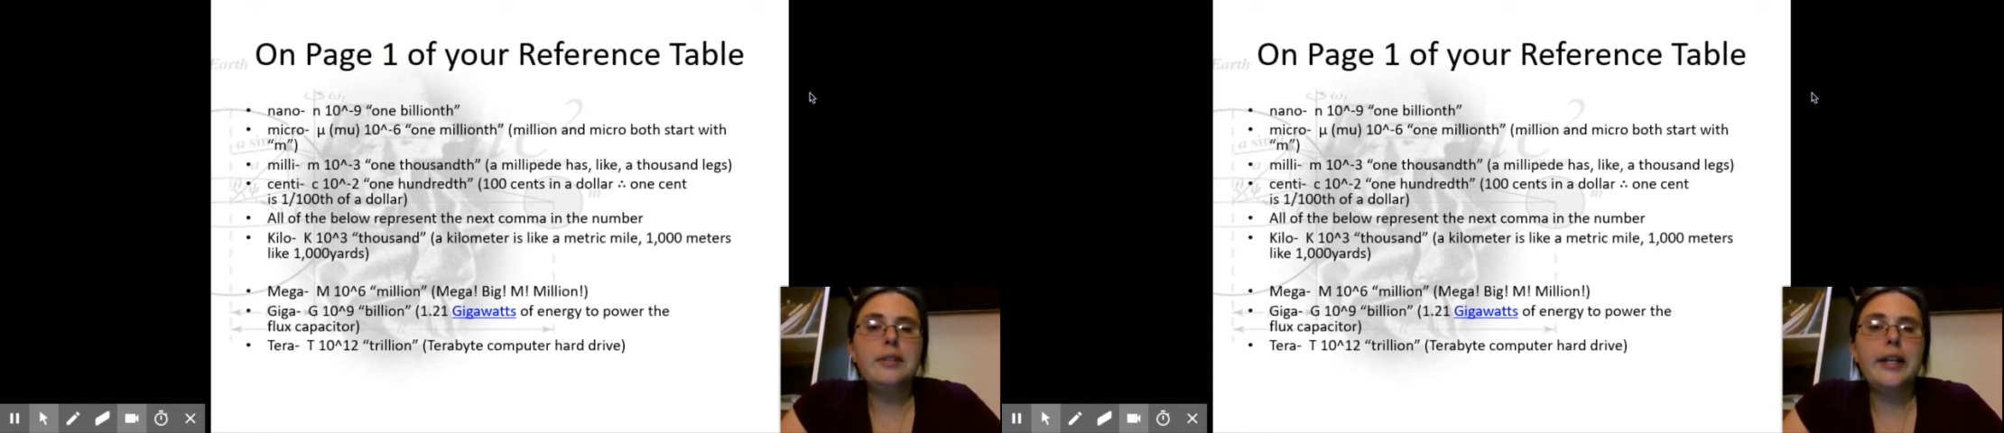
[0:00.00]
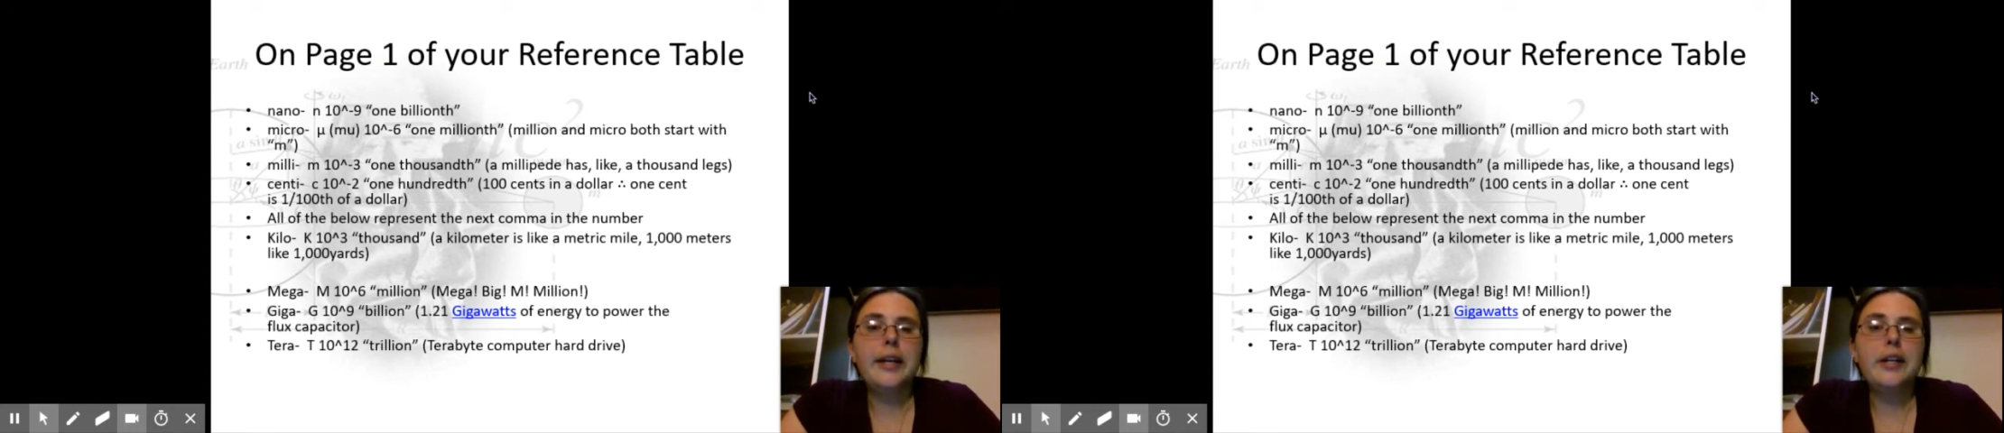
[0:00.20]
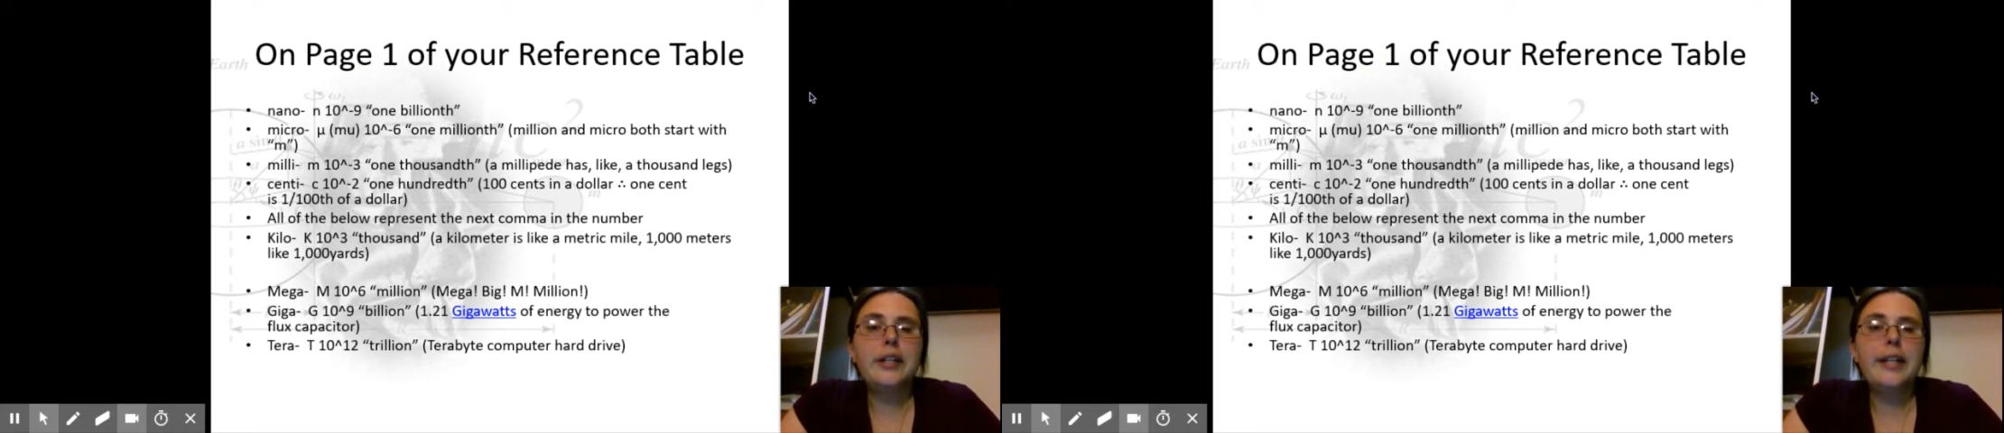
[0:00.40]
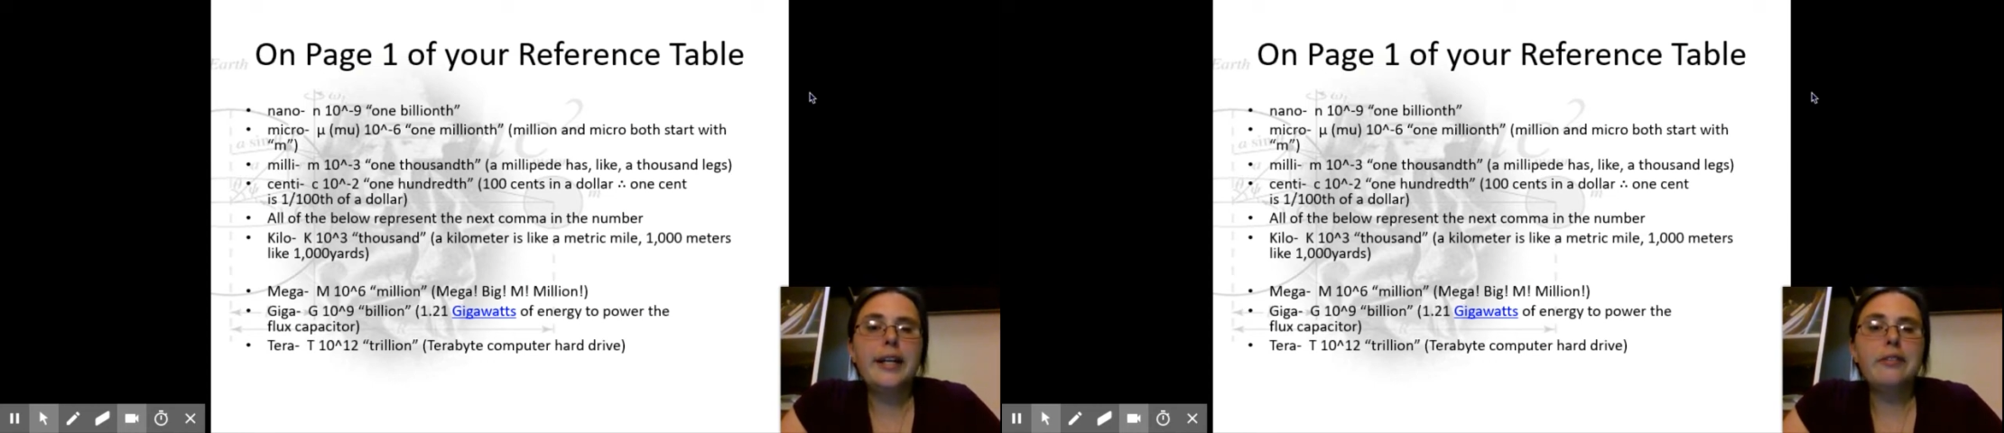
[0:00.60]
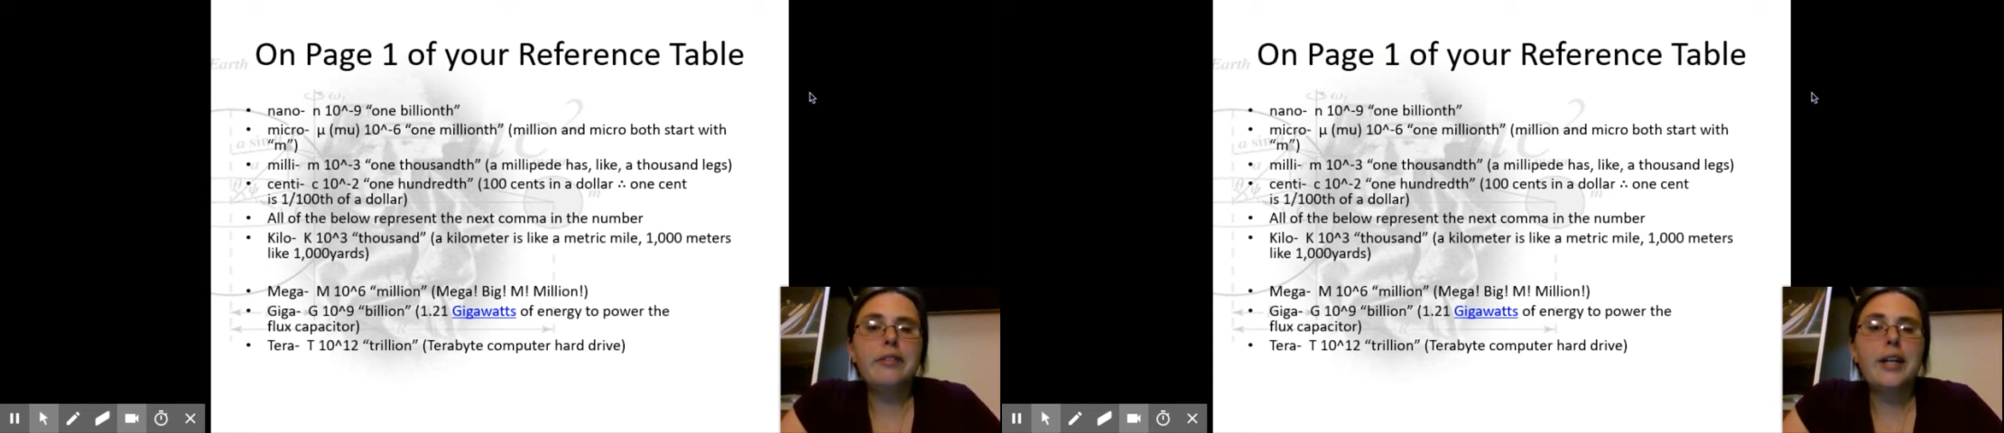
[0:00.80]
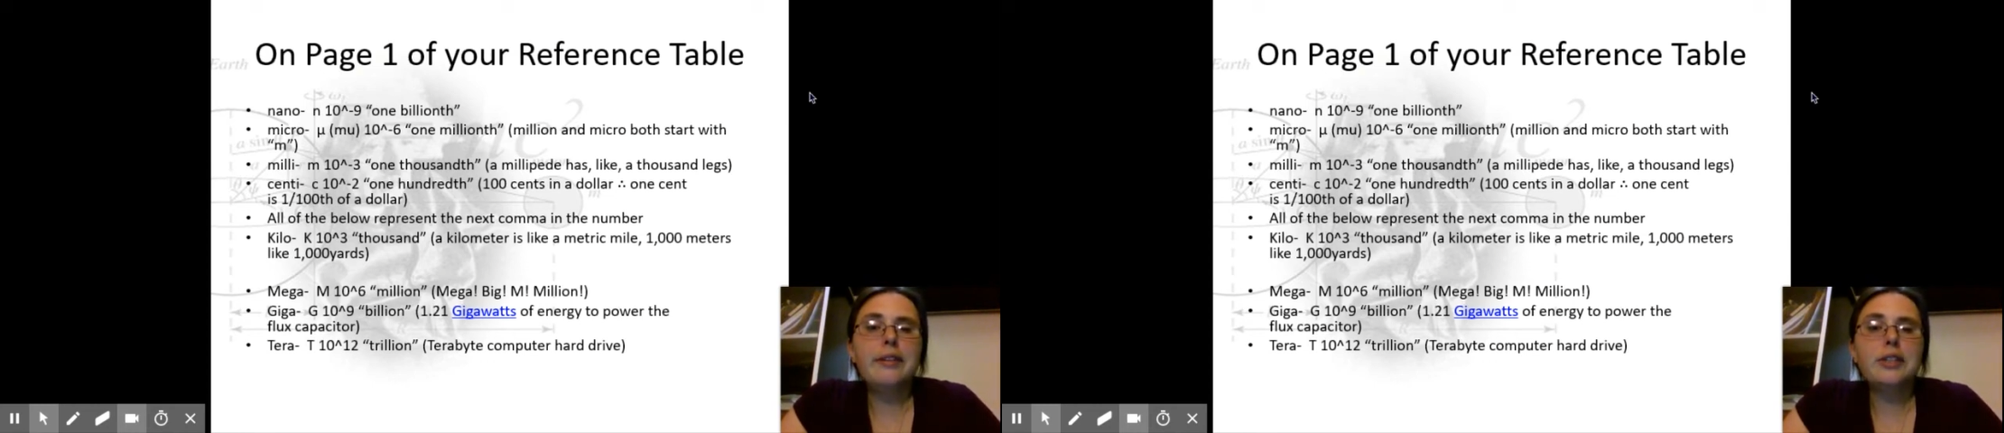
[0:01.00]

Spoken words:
caret negative 9,